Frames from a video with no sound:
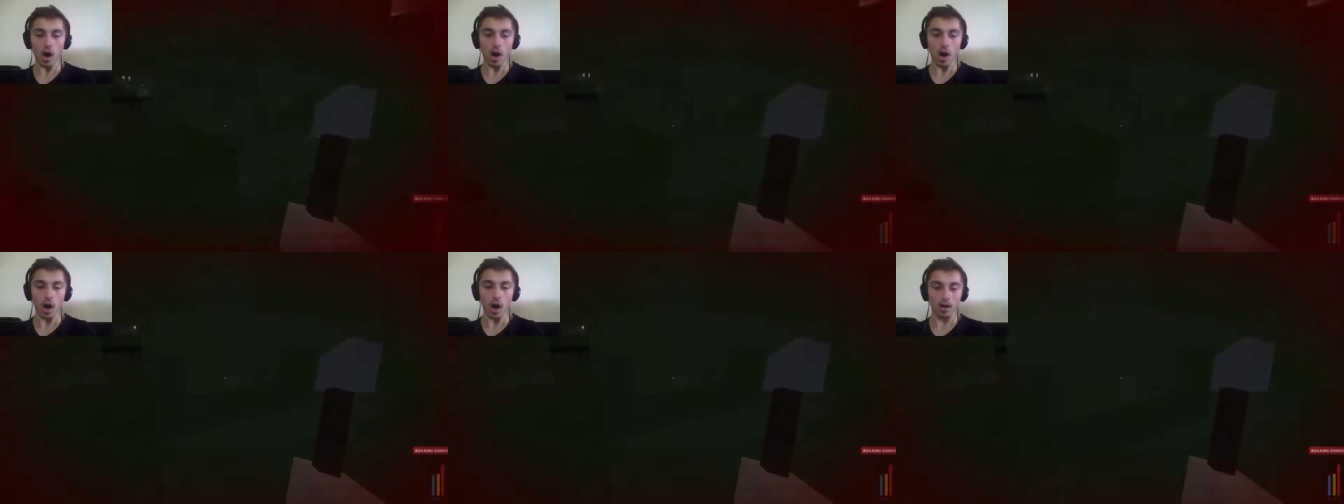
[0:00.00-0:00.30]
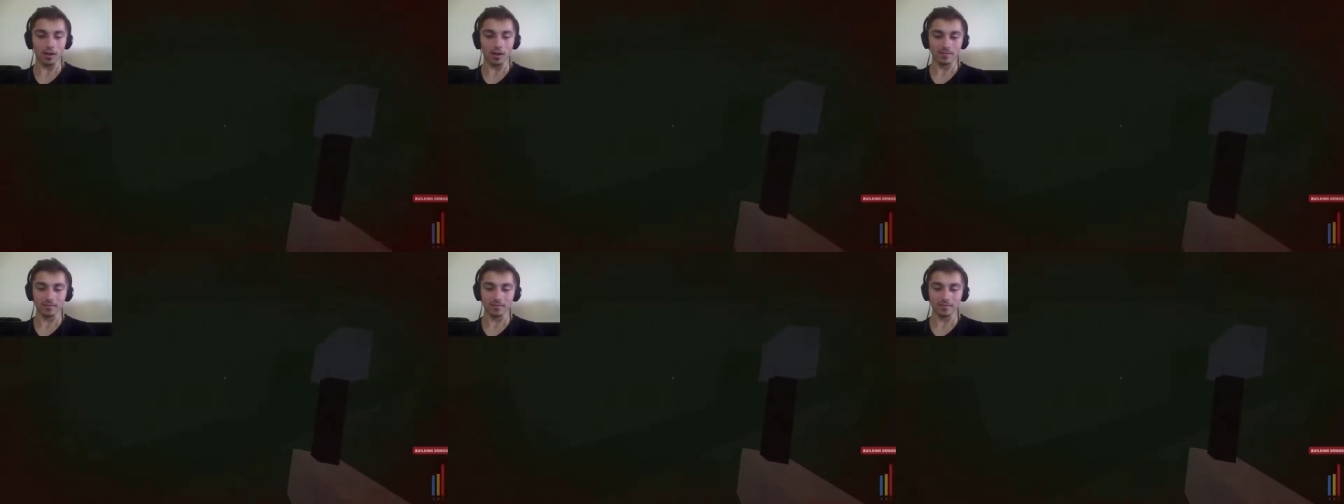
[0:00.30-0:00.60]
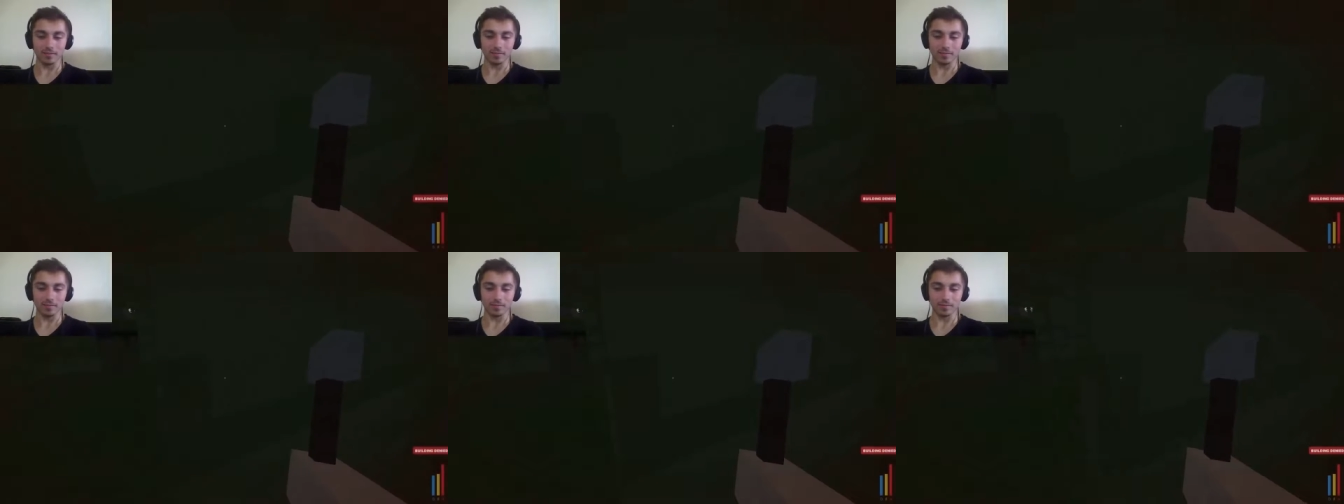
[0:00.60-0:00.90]
Oh,
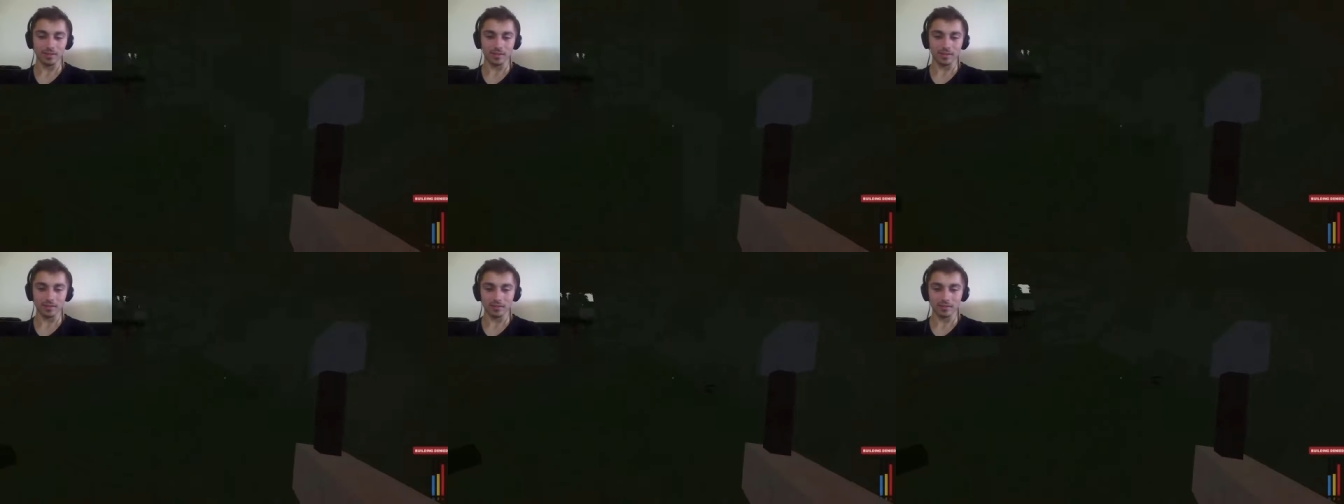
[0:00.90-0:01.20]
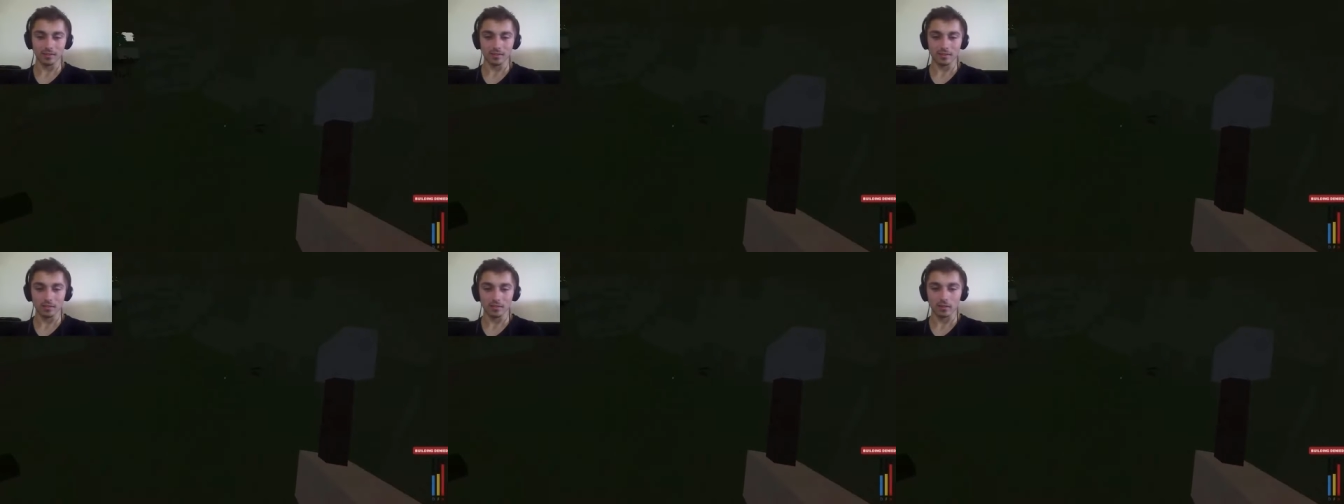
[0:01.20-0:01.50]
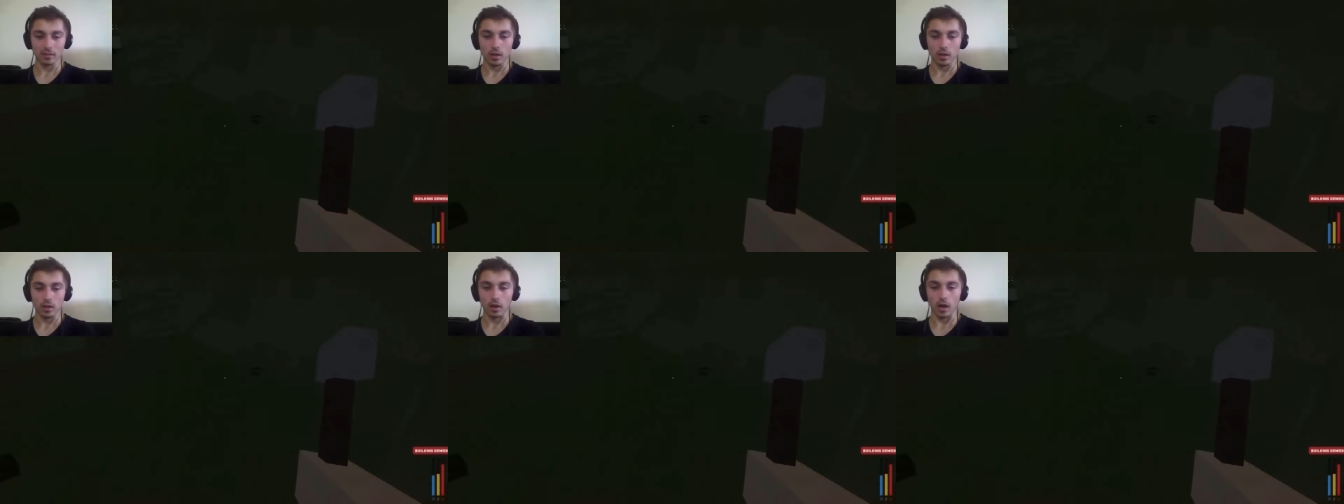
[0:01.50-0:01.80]
fuck.
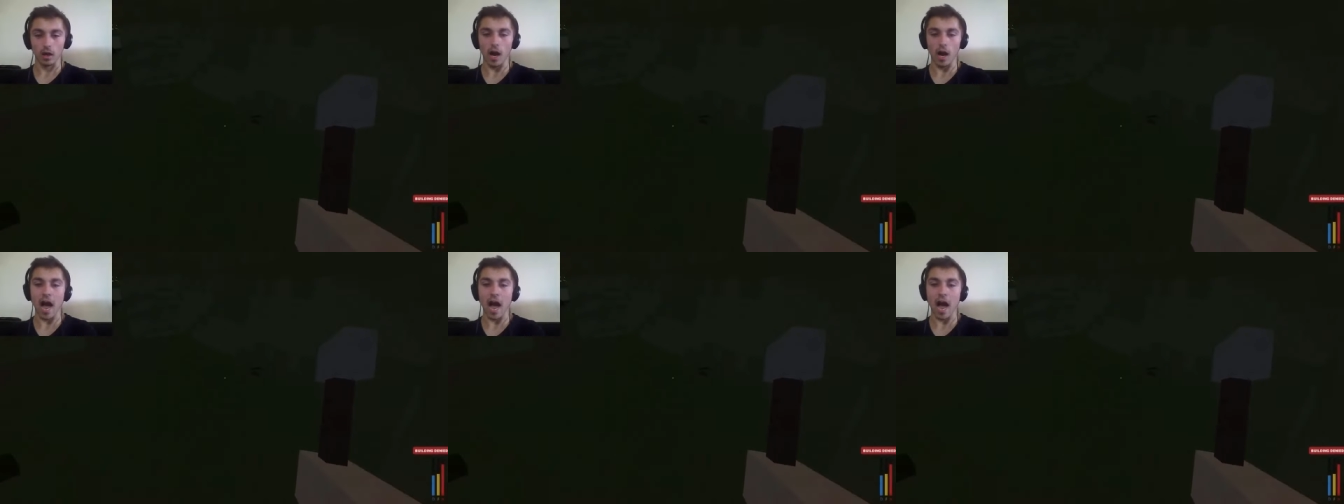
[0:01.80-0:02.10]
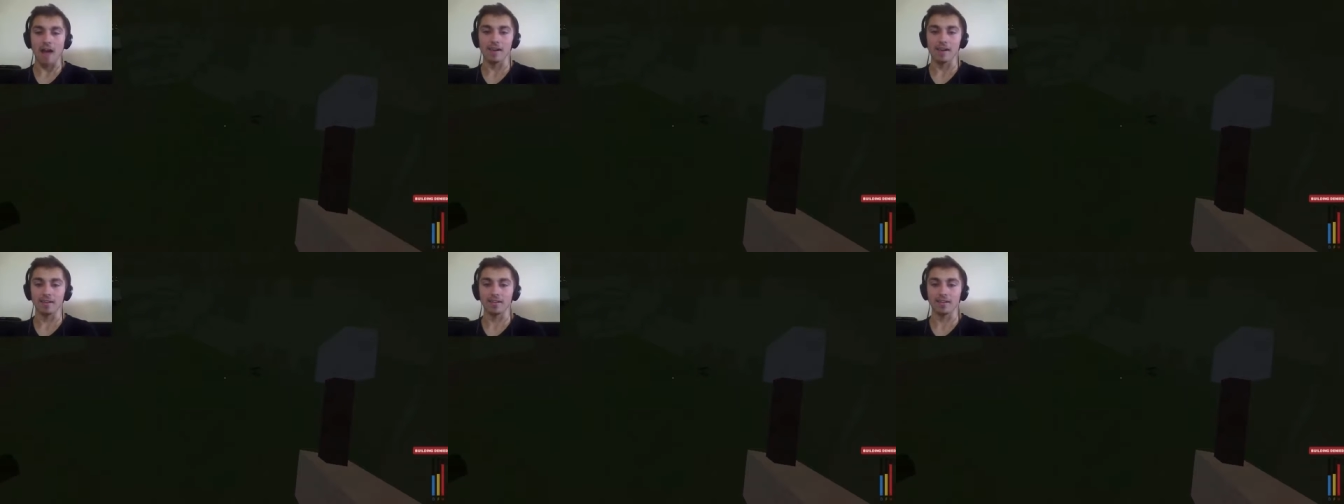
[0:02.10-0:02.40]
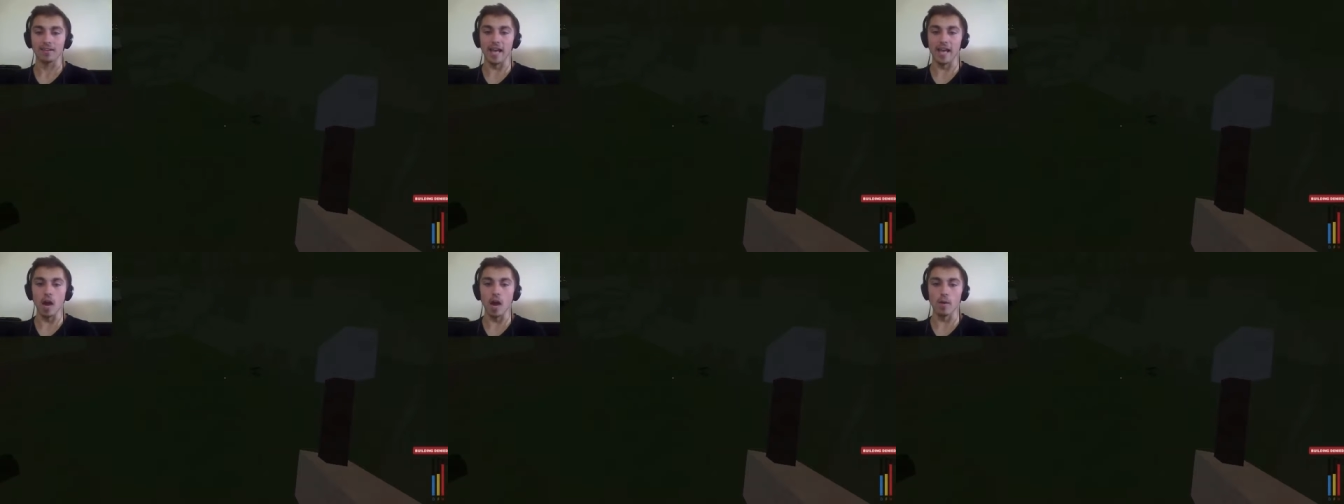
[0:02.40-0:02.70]
Ah,
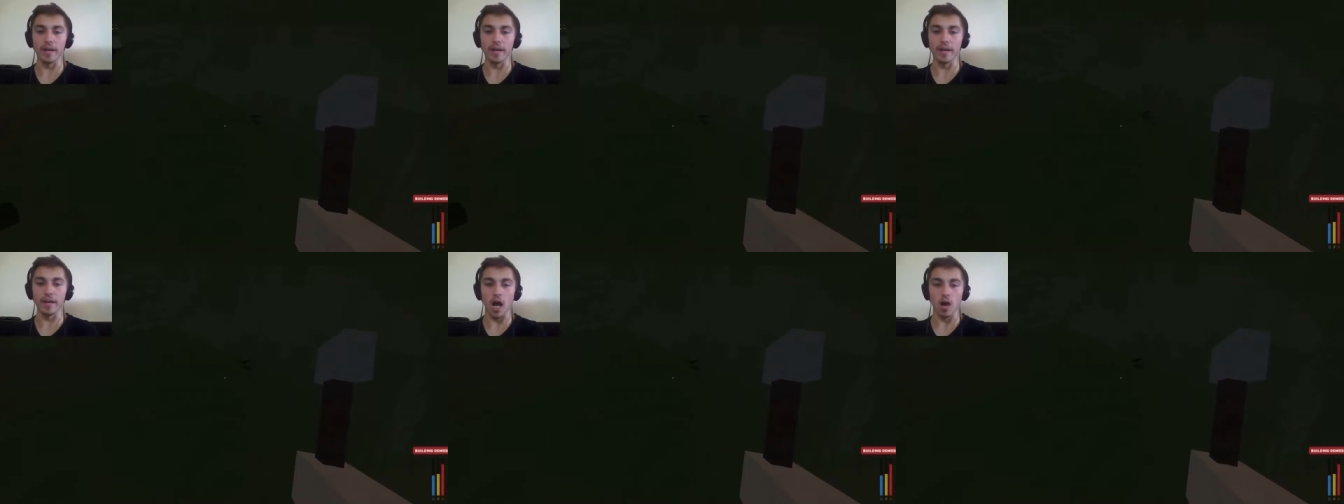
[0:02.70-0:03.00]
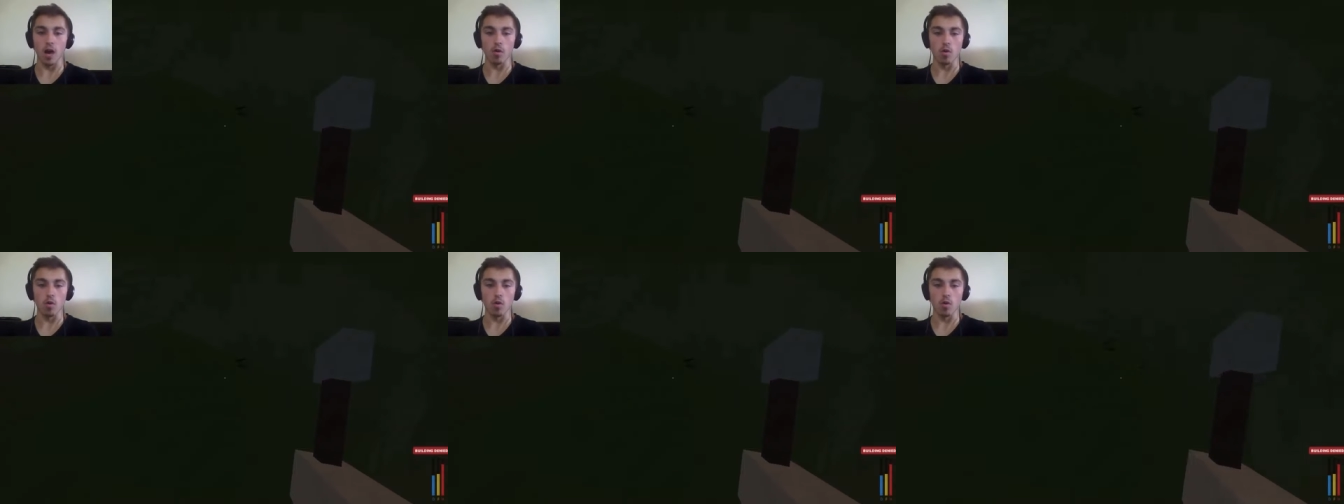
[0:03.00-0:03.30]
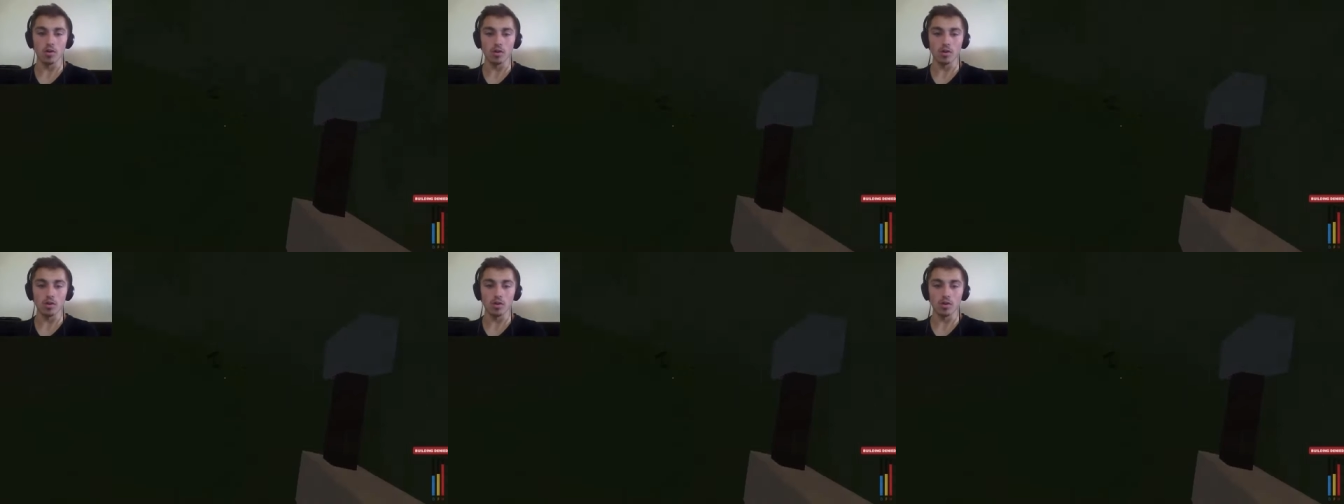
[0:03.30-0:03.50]
here we go.